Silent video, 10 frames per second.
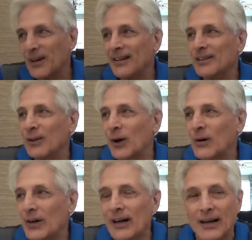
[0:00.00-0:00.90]
well, you
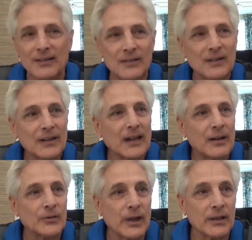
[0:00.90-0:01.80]
know. Uh,
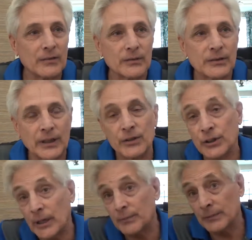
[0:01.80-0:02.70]
I try to stay in
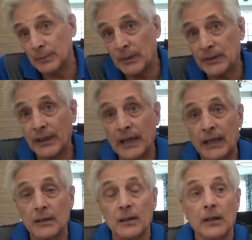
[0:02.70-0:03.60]
shape as best I
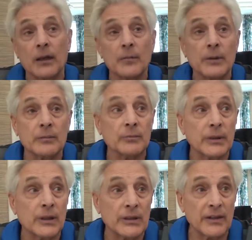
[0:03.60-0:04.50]
can uh,
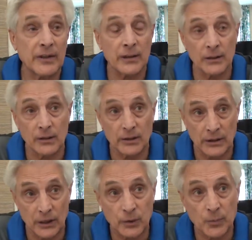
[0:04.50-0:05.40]
because I think in,
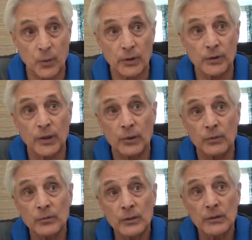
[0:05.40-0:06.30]
in our sport, you know,
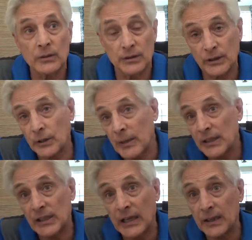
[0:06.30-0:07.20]
it's a young
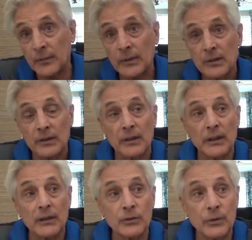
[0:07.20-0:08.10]
man's game
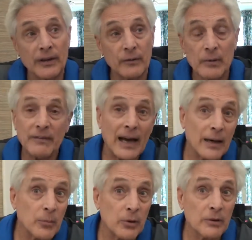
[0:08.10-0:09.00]
and you have to be
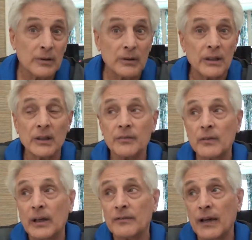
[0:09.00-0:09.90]
viable. And if you're
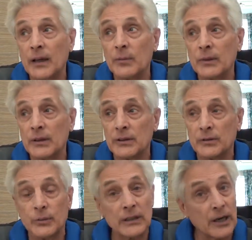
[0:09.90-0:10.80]
not viable, it's
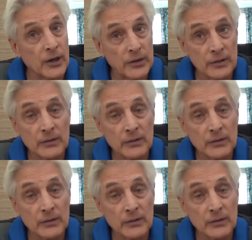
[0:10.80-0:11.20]
really hard.